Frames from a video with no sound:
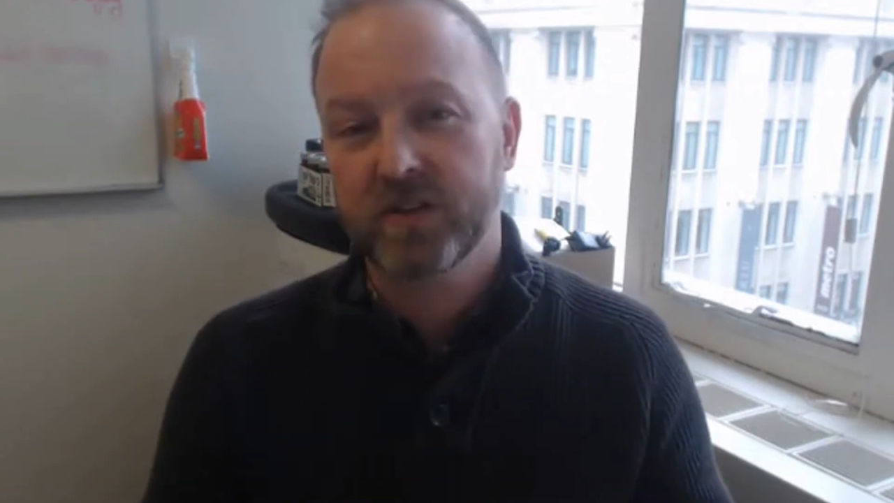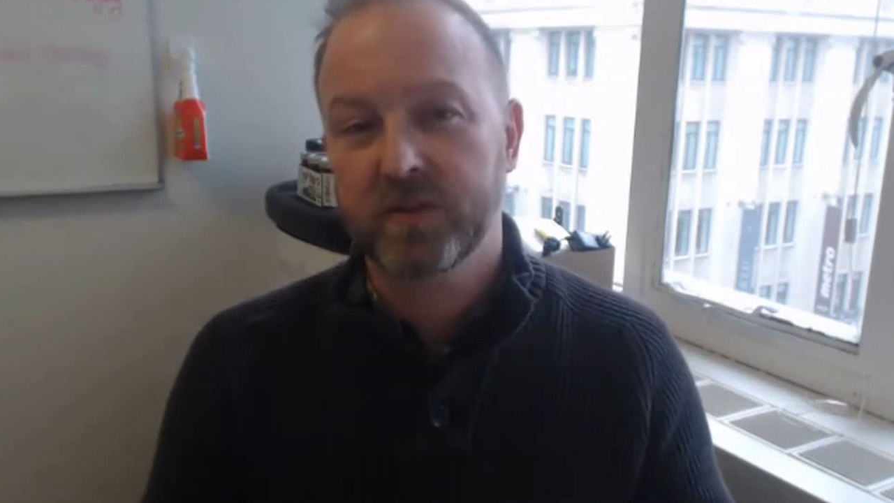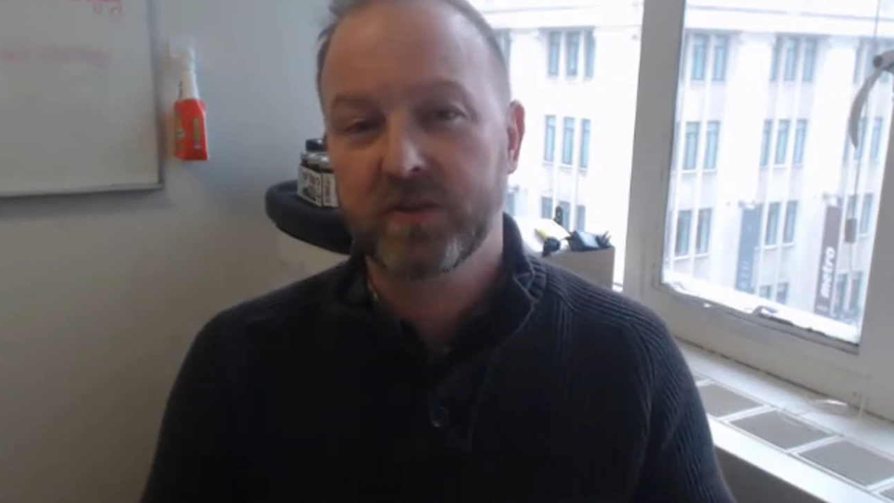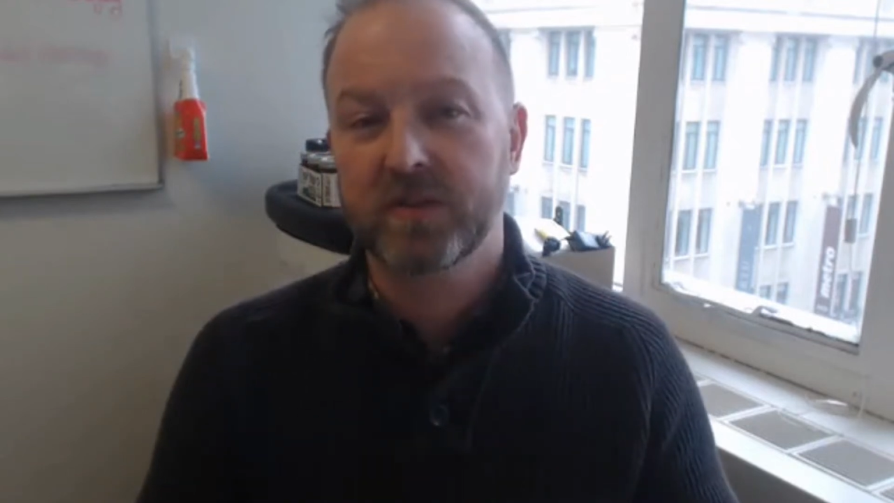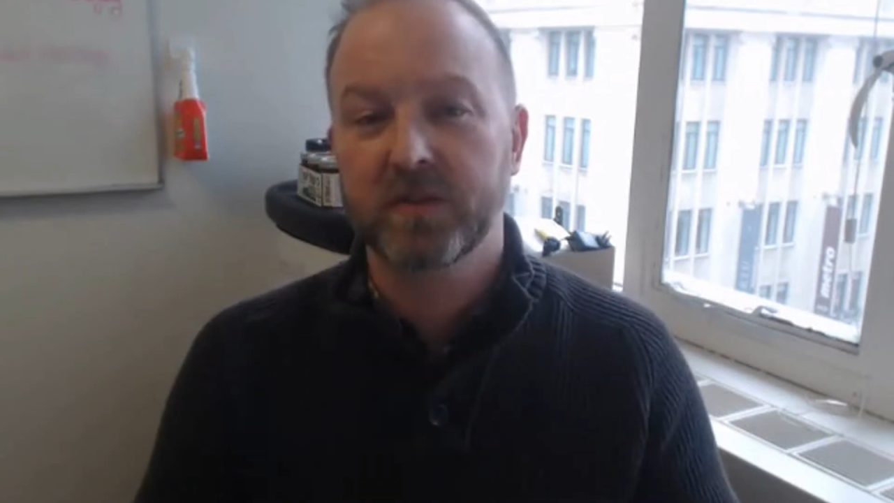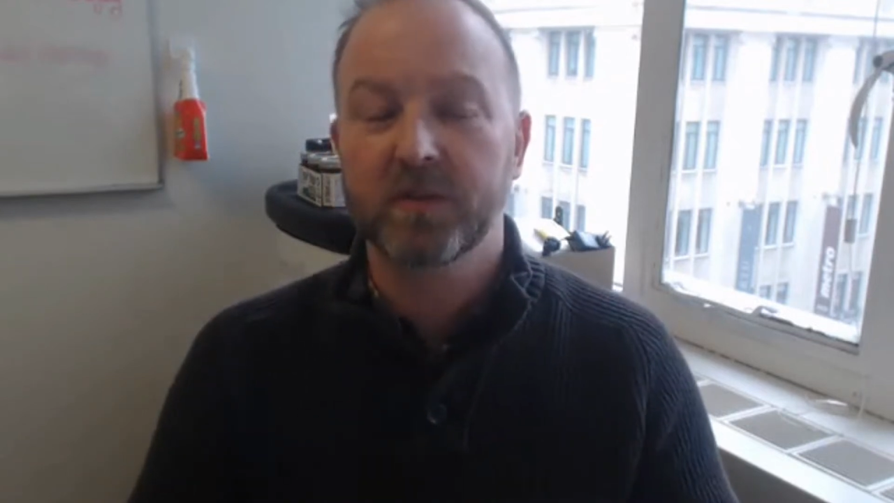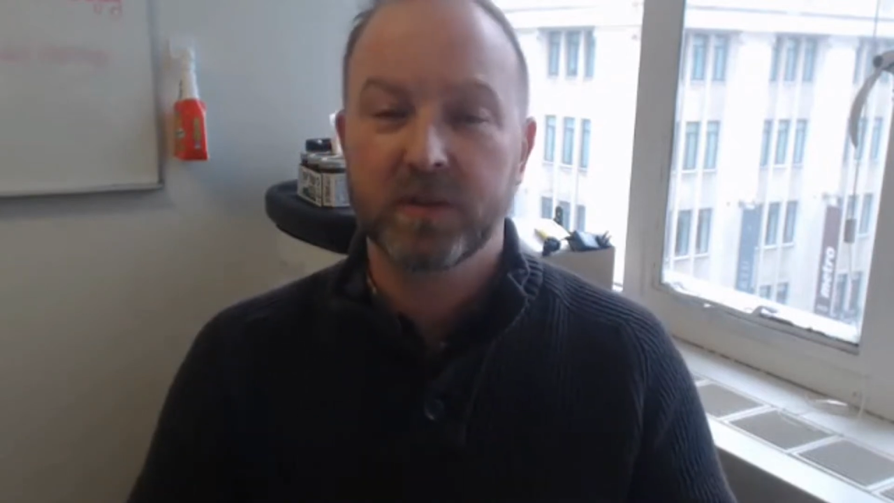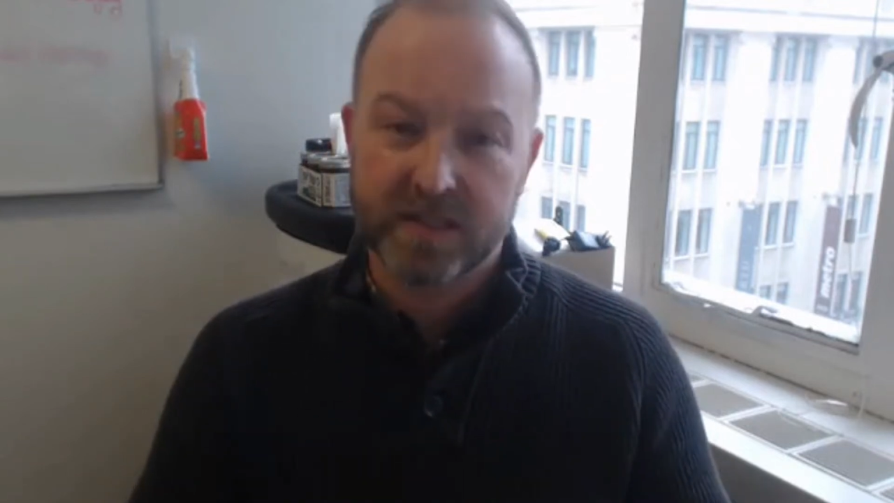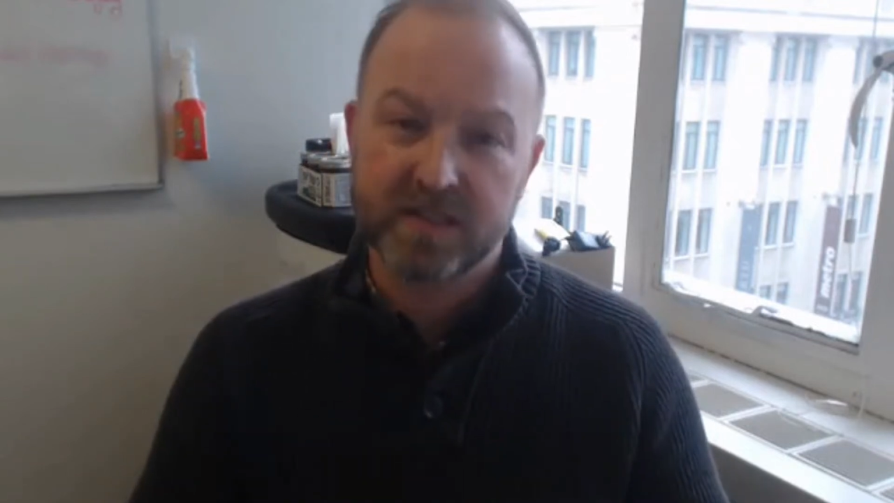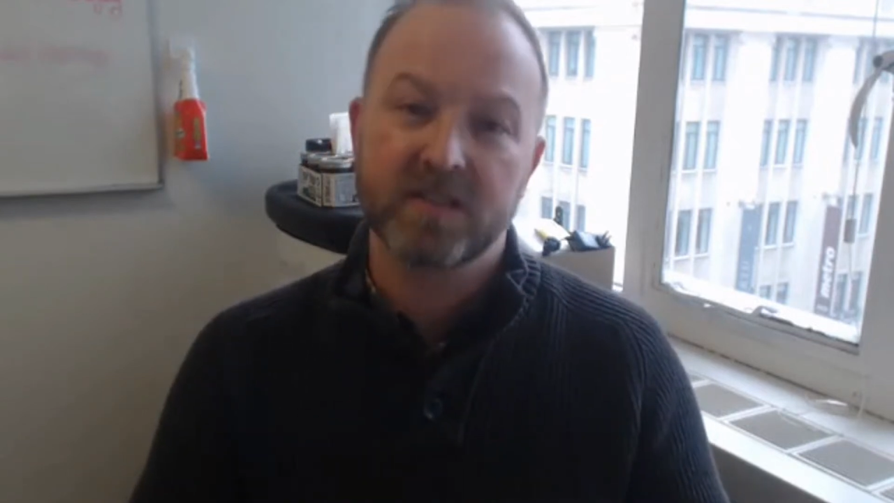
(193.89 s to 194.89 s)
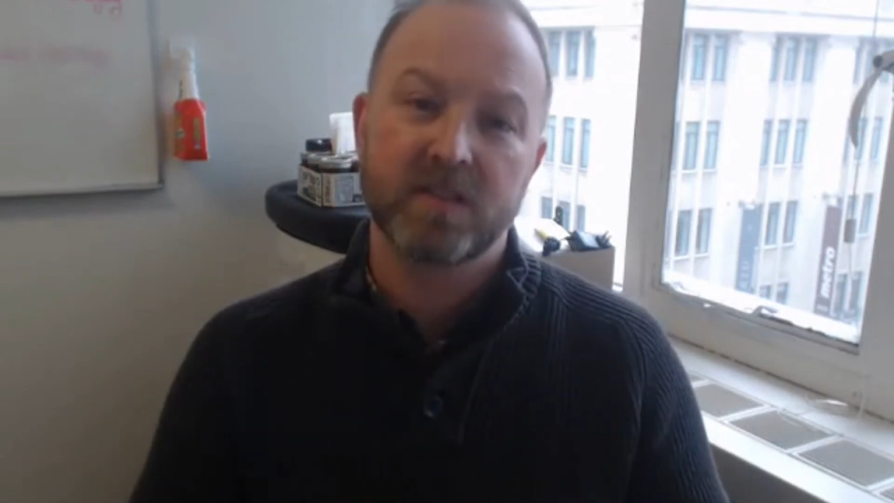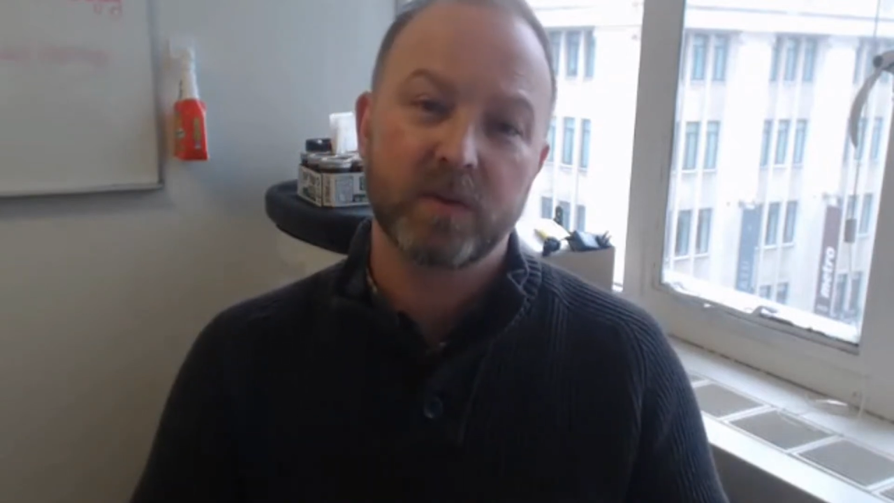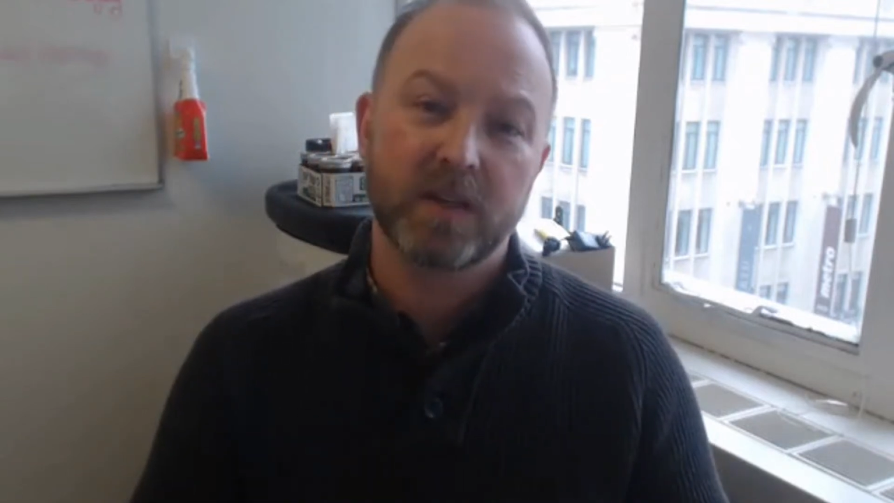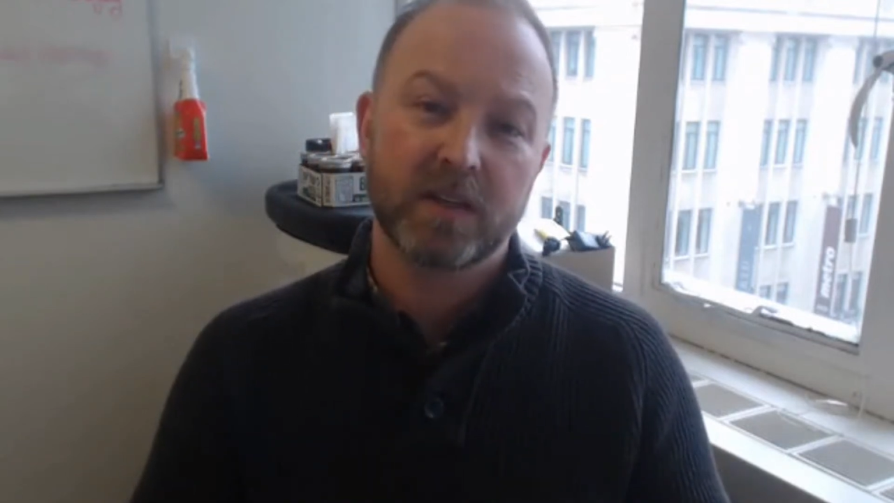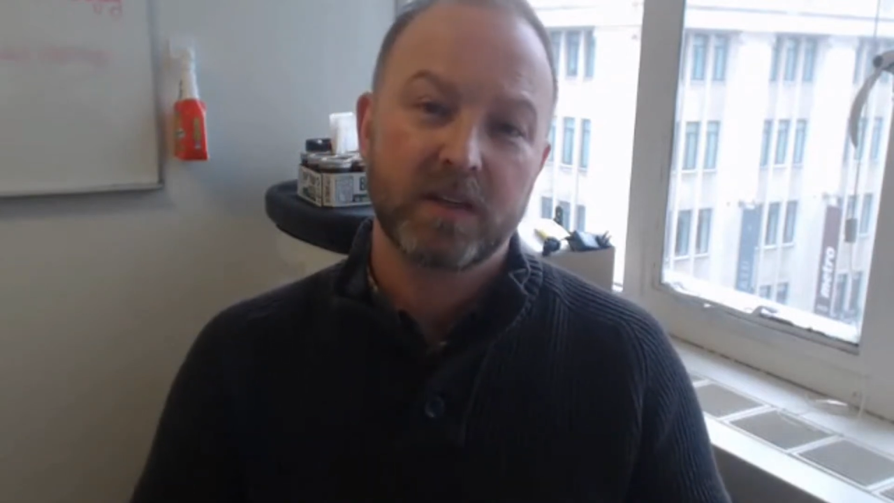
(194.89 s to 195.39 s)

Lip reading: you to listen to it,